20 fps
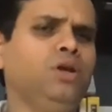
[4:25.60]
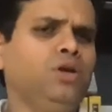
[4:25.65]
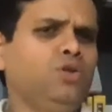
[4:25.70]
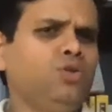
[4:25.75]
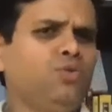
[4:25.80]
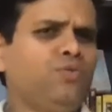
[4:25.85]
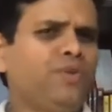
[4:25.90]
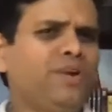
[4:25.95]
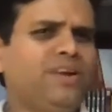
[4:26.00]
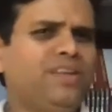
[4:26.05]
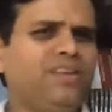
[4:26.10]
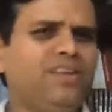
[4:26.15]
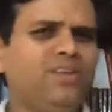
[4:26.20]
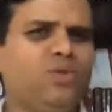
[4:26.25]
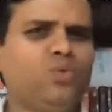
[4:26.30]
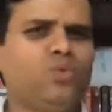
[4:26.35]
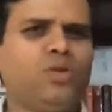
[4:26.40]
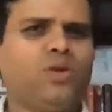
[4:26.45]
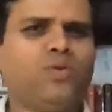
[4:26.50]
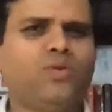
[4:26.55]
So friends, in
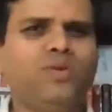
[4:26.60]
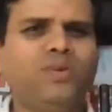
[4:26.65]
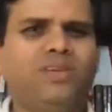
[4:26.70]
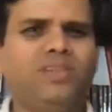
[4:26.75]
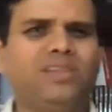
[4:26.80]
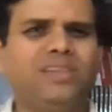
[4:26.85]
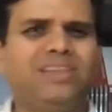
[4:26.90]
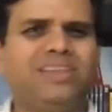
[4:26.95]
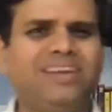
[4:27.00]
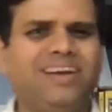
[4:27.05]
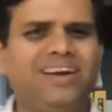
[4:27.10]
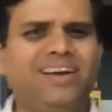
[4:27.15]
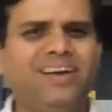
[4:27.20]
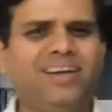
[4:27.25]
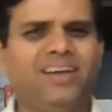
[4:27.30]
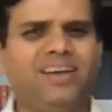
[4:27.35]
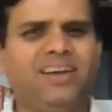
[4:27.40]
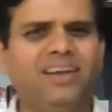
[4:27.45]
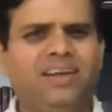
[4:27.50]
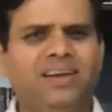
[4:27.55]

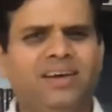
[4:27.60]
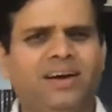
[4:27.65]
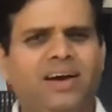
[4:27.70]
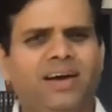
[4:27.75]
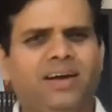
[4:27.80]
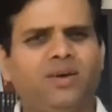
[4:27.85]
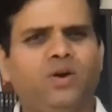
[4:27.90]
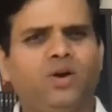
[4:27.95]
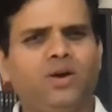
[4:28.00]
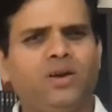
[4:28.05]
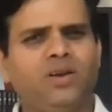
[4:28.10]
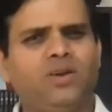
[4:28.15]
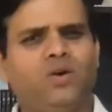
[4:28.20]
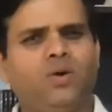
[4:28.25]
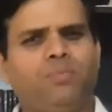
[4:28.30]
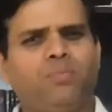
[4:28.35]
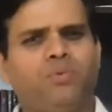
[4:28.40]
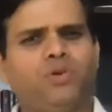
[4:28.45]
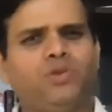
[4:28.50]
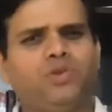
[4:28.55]
2018, I got an
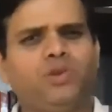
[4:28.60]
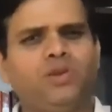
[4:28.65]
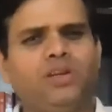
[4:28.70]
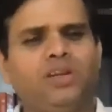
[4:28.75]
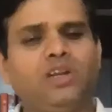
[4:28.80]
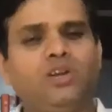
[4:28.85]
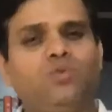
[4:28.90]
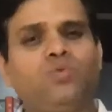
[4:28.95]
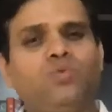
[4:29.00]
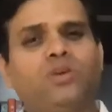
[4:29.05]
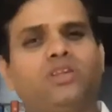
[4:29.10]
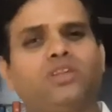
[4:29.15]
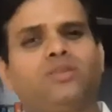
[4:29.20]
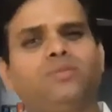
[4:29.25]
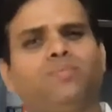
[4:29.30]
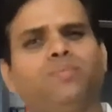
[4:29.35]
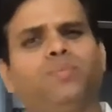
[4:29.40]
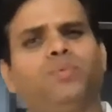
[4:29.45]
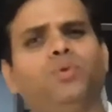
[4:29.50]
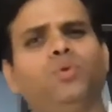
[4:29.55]
opportunity to
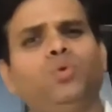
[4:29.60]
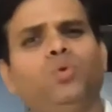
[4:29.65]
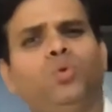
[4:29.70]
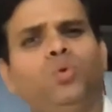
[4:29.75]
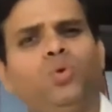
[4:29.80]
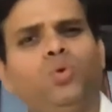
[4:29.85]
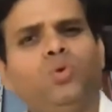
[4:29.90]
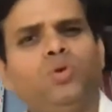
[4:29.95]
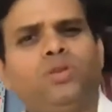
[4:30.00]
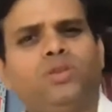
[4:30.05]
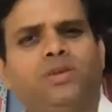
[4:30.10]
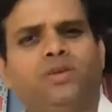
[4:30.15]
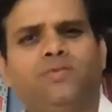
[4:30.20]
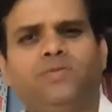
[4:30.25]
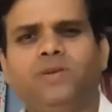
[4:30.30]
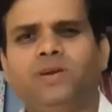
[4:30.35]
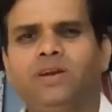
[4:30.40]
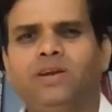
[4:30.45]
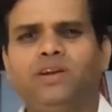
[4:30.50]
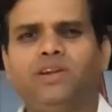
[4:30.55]
explore
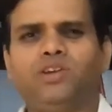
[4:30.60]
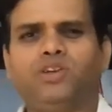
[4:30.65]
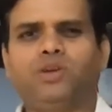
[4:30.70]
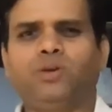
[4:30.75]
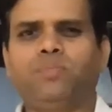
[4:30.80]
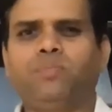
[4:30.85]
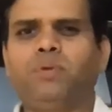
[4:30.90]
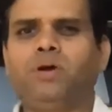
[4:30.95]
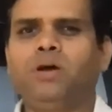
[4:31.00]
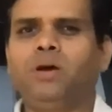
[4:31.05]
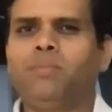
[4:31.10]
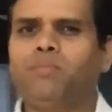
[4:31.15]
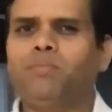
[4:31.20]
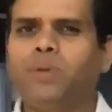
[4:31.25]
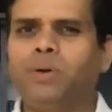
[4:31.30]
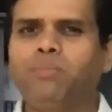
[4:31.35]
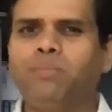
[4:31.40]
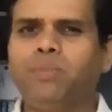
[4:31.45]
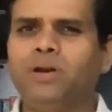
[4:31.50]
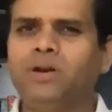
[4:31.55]
servant leadership
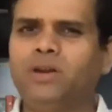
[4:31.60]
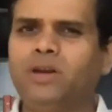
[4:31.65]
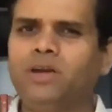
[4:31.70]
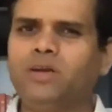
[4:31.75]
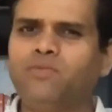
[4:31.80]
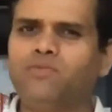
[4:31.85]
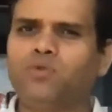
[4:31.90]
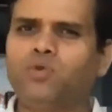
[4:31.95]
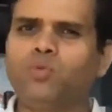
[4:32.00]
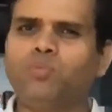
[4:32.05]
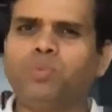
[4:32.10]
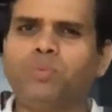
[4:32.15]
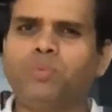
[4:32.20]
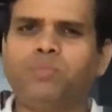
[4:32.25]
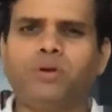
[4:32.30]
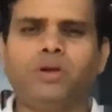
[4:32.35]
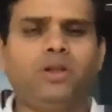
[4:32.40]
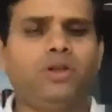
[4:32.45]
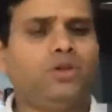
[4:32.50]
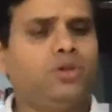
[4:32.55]
by mentoring few
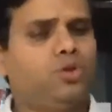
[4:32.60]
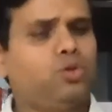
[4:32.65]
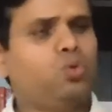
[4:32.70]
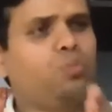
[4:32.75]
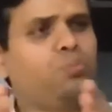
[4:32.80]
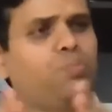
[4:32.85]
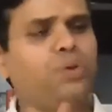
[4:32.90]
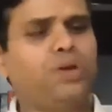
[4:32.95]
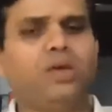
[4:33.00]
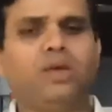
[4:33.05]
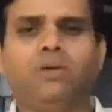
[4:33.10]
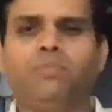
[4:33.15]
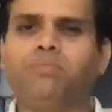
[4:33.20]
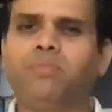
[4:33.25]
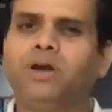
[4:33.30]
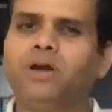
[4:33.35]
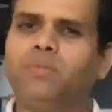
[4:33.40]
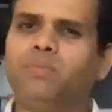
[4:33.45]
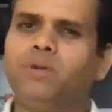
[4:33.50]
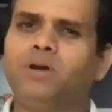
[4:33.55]
people through Peak
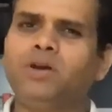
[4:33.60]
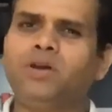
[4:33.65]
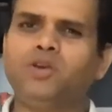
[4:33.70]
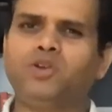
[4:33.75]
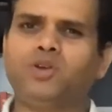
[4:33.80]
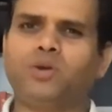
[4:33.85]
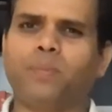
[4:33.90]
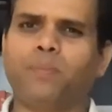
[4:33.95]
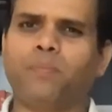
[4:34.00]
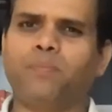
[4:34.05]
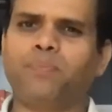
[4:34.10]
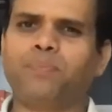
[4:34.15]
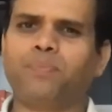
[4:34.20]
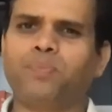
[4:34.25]
Impact Mentorship.